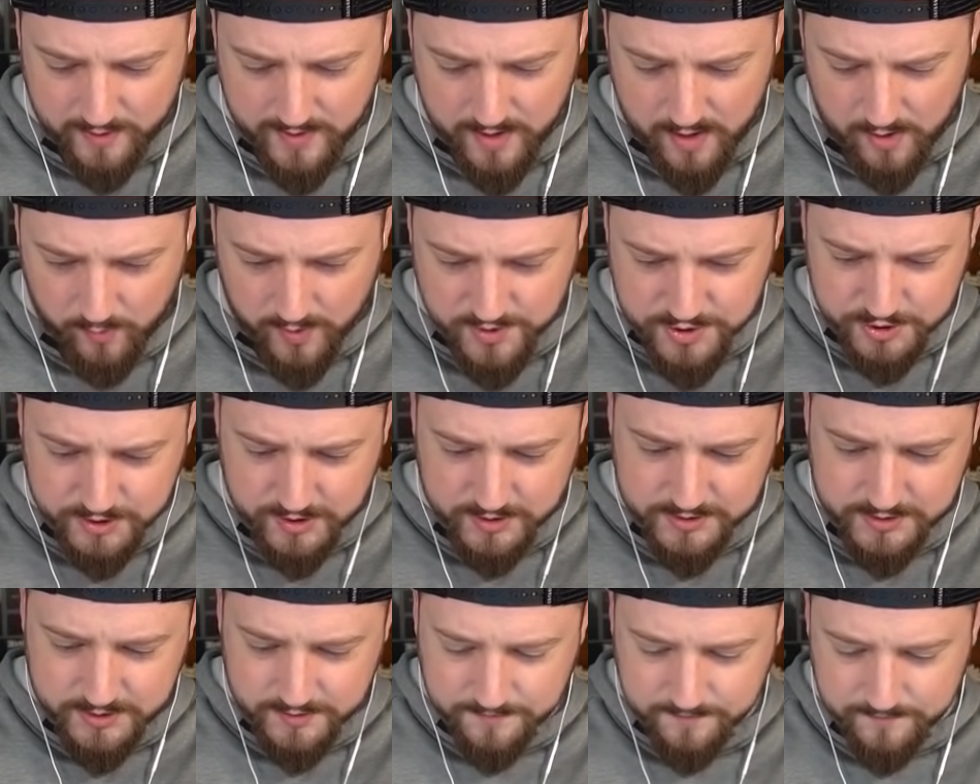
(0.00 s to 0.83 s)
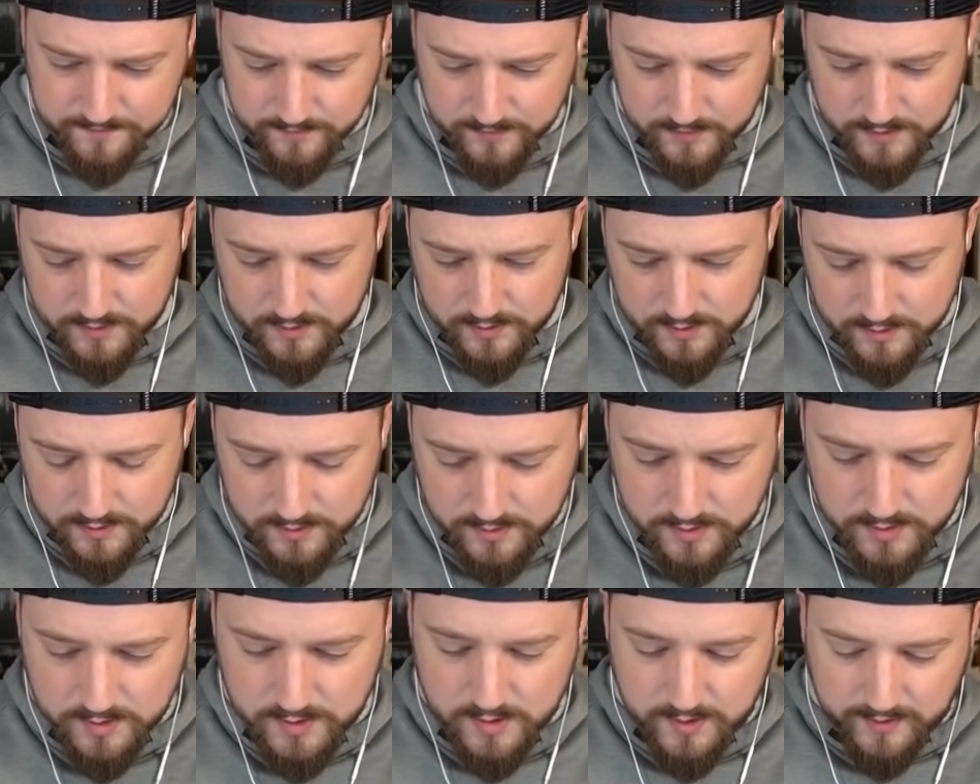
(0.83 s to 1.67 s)
now wasn't it?
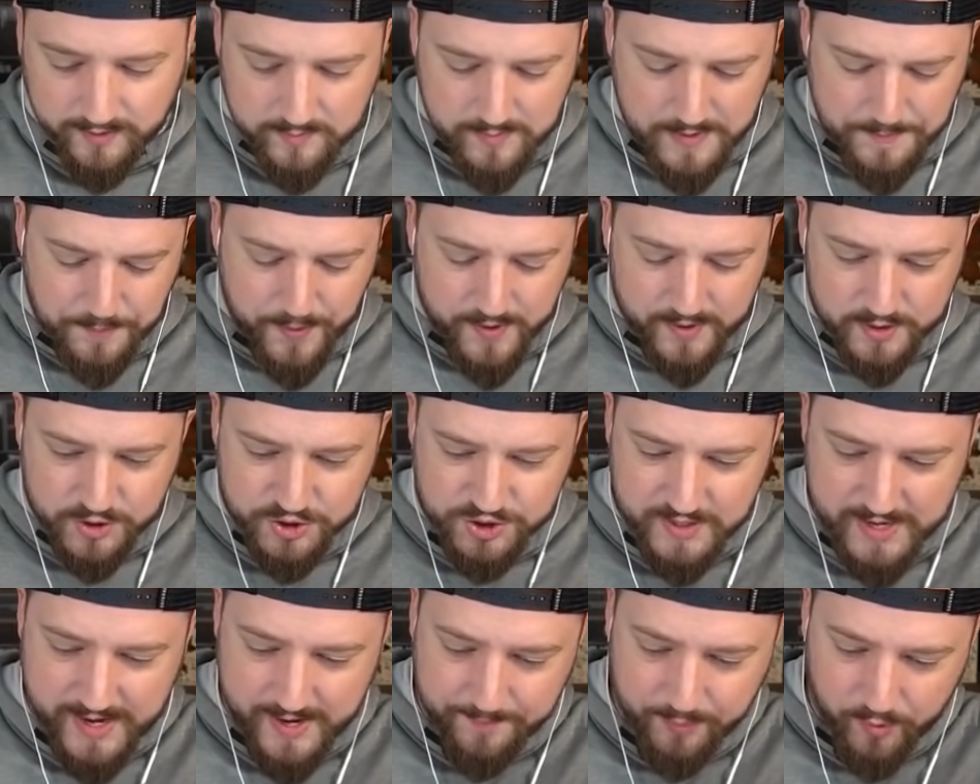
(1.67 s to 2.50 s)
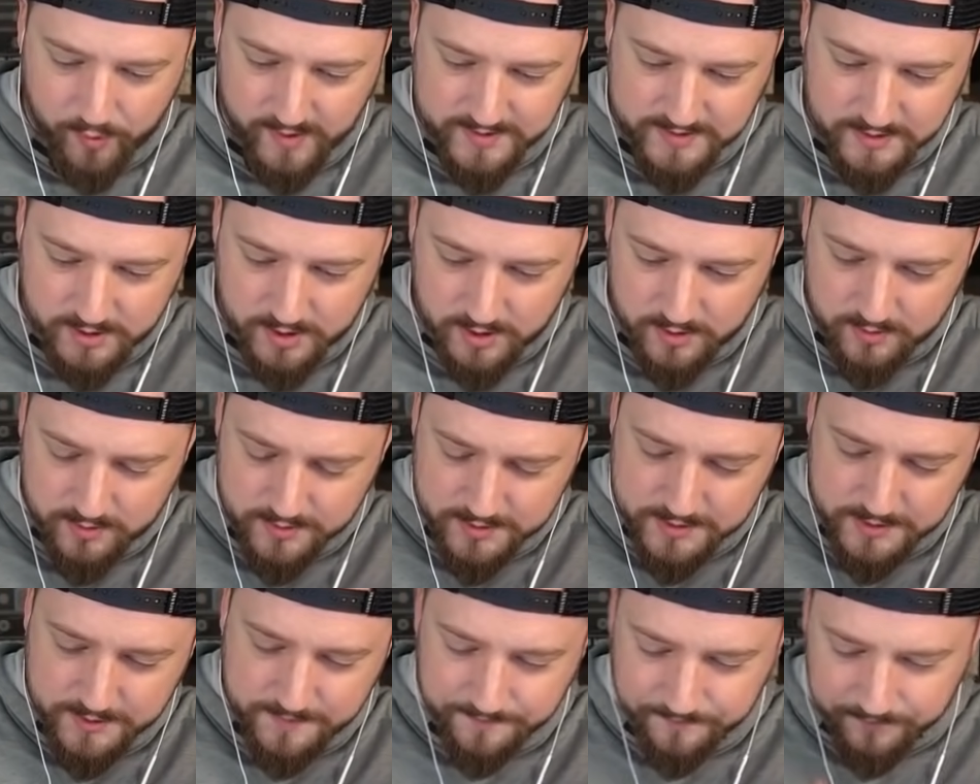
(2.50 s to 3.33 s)
Can we punish that, boys and
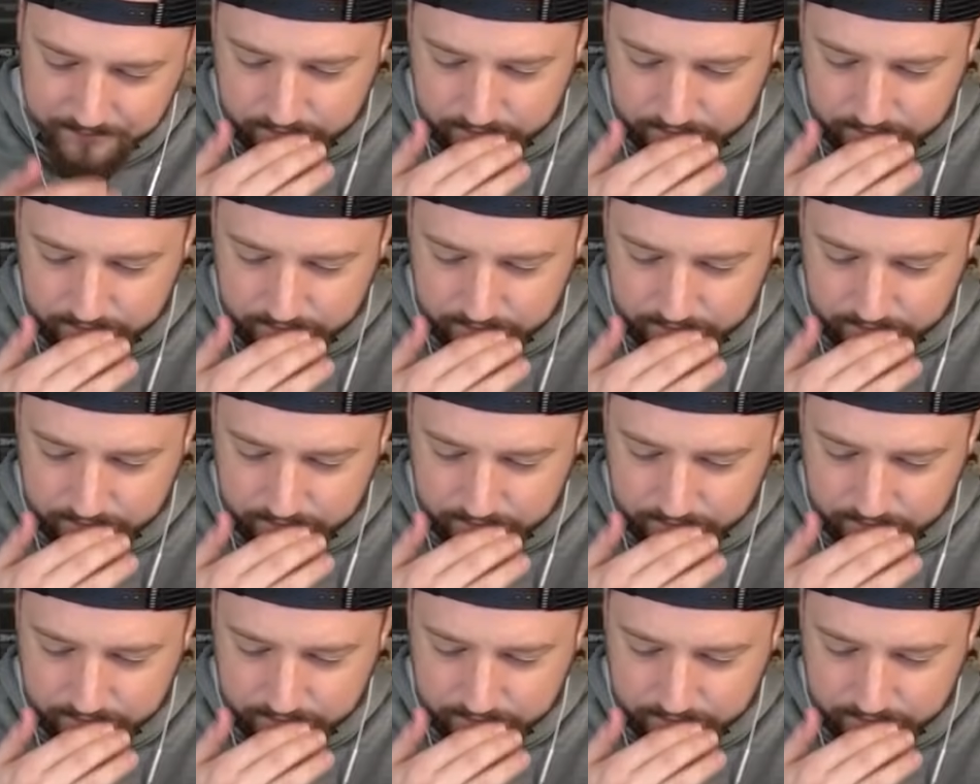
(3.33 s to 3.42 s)
girls?